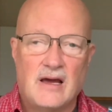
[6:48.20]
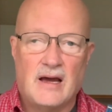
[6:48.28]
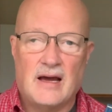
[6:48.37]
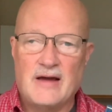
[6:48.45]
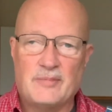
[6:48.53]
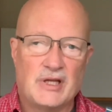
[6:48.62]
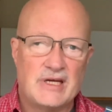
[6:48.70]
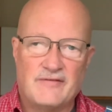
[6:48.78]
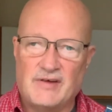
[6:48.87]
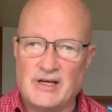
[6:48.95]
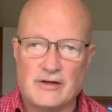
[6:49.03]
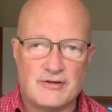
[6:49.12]
I have plenty of
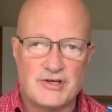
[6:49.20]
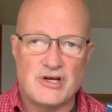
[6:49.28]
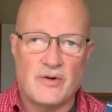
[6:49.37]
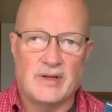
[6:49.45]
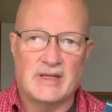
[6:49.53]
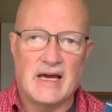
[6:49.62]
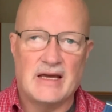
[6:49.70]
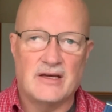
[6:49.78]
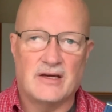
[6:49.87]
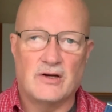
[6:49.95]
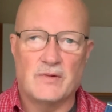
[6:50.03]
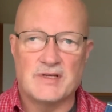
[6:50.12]
videos showing that. You
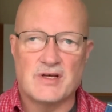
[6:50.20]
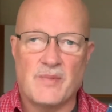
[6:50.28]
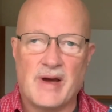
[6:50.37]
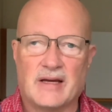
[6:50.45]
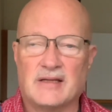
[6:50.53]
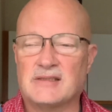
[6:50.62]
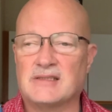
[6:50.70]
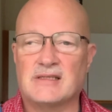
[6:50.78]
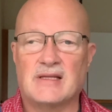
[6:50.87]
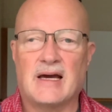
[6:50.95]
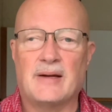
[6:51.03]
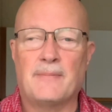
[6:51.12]
can always go back and see
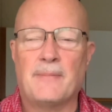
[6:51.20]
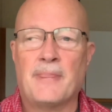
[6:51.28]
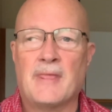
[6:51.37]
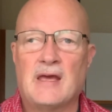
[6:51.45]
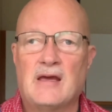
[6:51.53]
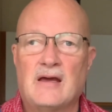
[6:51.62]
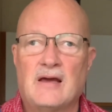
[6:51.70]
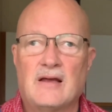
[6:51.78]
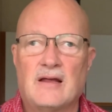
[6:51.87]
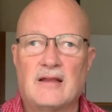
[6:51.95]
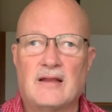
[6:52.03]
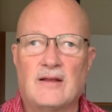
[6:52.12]

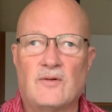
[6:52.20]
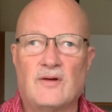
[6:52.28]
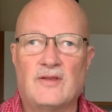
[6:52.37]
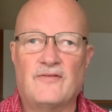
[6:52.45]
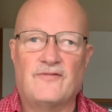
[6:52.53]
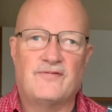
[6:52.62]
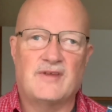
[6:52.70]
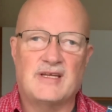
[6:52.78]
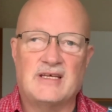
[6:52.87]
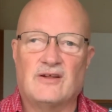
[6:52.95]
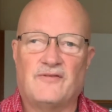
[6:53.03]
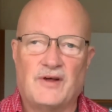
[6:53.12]
that. The, the
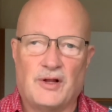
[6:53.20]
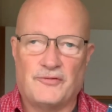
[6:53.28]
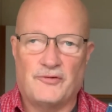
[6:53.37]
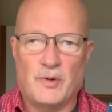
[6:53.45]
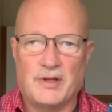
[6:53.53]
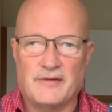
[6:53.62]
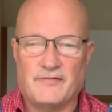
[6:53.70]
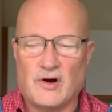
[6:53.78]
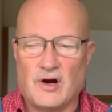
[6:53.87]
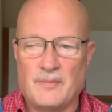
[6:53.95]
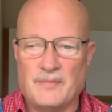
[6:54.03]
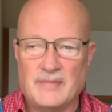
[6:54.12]
deal fell through on the
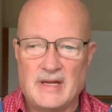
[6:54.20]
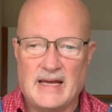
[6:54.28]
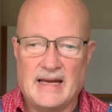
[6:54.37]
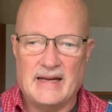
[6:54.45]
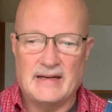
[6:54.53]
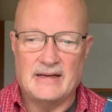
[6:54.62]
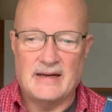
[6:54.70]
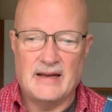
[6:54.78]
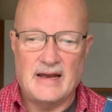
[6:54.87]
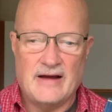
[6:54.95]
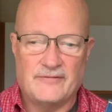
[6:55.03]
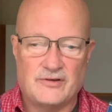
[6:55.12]
farm, and
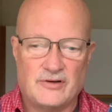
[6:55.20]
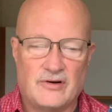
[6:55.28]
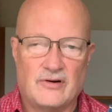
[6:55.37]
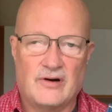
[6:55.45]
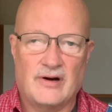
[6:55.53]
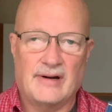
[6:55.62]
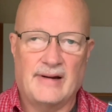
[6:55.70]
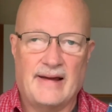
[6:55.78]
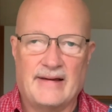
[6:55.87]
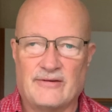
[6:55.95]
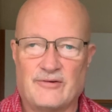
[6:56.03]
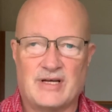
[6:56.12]
after
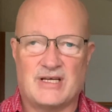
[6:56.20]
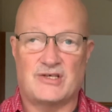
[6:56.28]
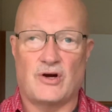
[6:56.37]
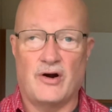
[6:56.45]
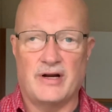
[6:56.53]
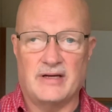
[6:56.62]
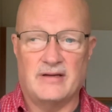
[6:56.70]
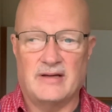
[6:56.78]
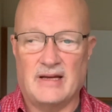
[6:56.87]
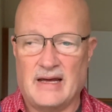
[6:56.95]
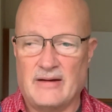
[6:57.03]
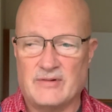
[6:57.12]
I already started,
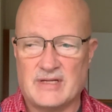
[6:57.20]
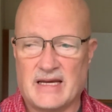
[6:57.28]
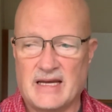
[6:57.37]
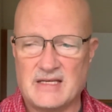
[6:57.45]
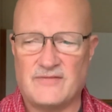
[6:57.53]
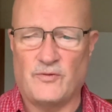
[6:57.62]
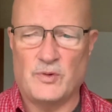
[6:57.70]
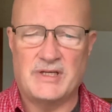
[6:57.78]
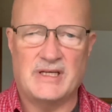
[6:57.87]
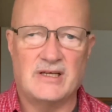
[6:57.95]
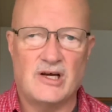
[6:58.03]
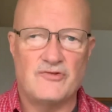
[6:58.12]
it was I guess
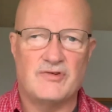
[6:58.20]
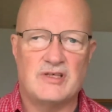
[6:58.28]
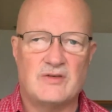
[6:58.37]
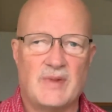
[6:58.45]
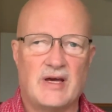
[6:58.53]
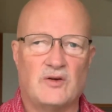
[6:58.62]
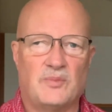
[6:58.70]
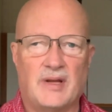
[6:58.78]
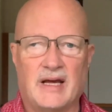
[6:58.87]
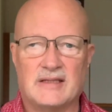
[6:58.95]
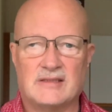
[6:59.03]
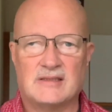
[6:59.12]
1,400 tomato
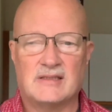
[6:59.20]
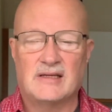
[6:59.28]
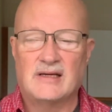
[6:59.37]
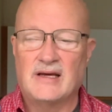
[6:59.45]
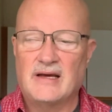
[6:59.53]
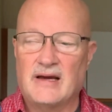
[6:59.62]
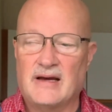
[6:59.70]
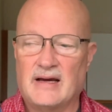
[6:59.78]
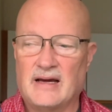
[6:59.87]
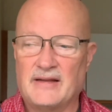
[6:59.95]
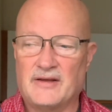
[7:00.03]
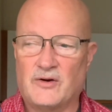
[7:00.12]
plants.
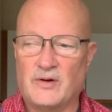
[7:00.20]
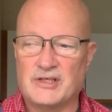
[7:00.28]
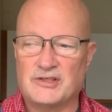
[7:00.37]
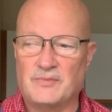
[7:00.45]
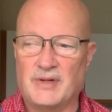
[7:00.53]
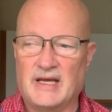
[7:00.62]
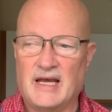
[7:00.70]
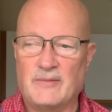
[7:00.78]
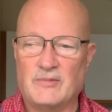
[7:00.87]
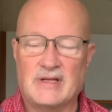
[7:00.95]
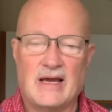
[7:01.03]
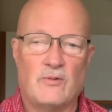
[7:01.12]
Uh, the question became, well, now